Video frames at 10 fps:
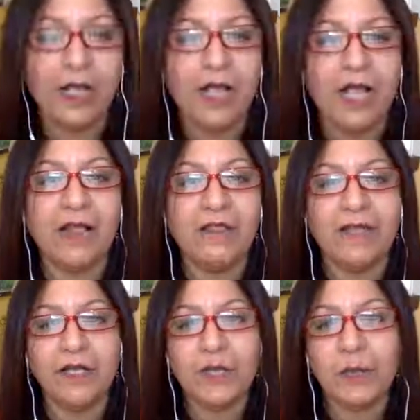
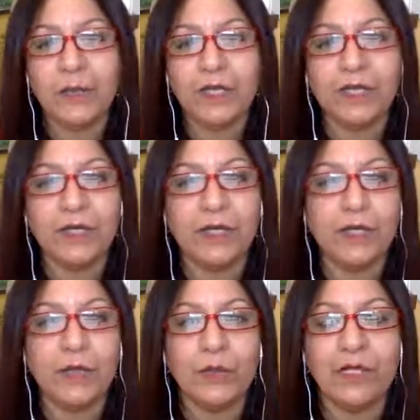then you can,
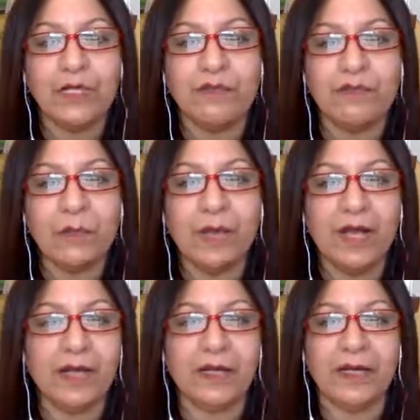you know, like if you
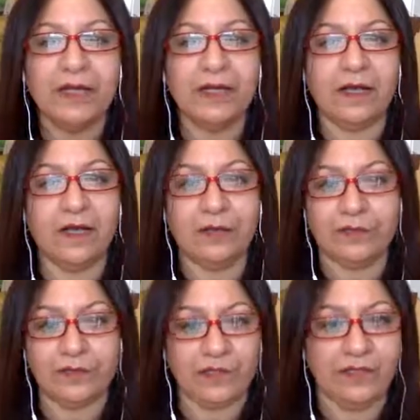had any kind
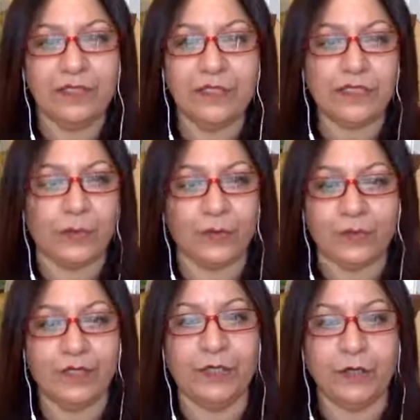of healing story
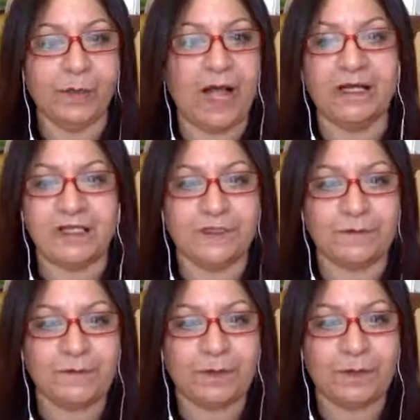in your past,
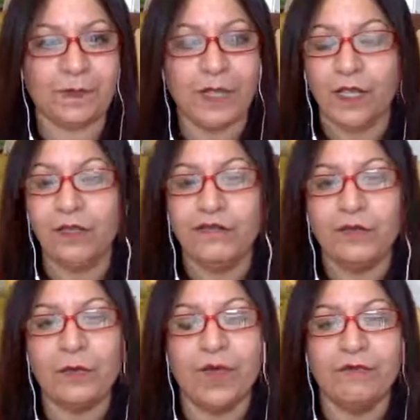if
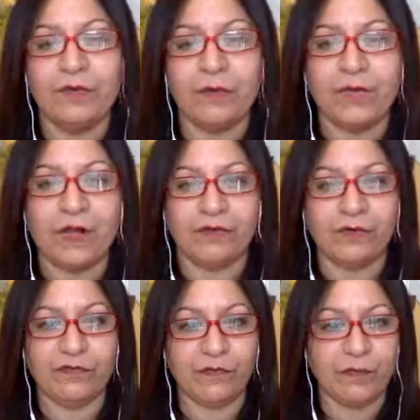you ever
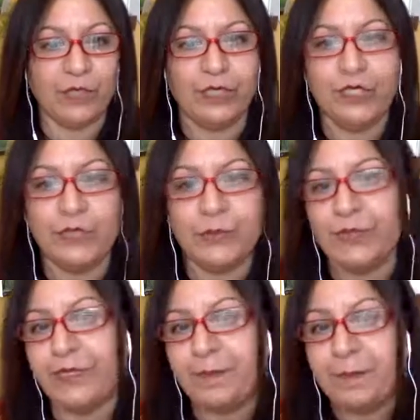recovered from an
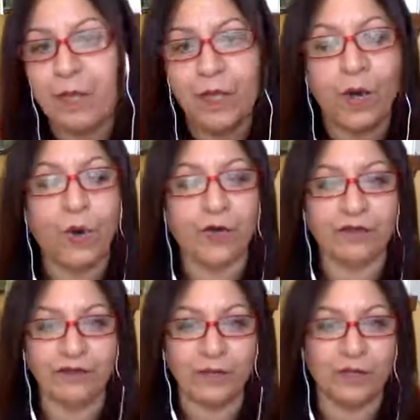injury, or
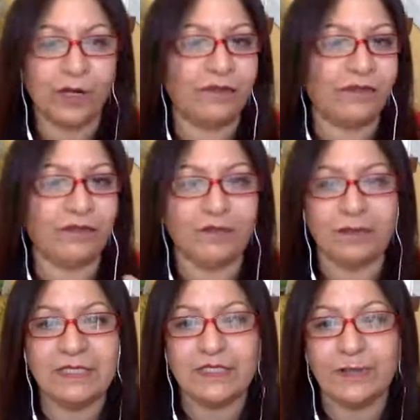if you recovered from a
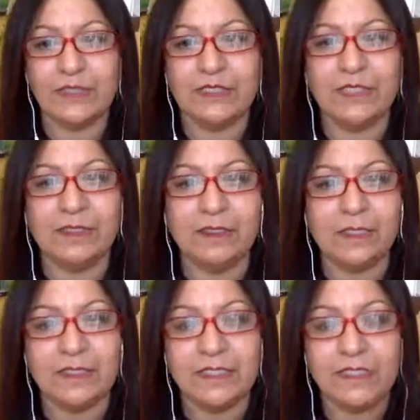serious
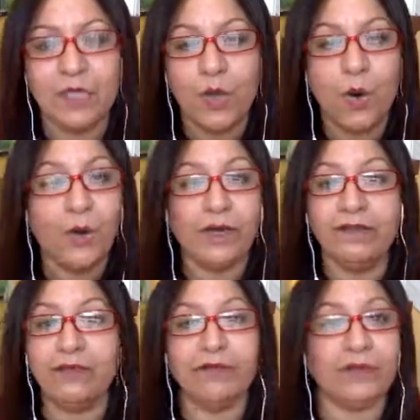illness, or
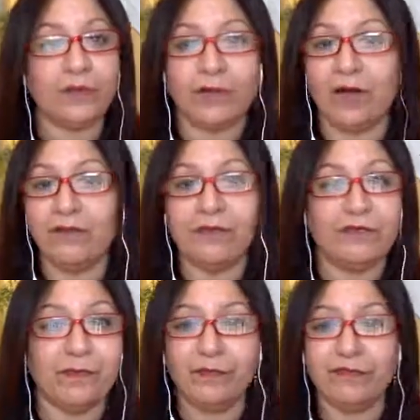even if you recovered
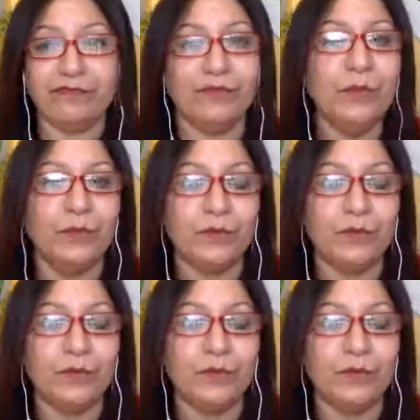from the flu,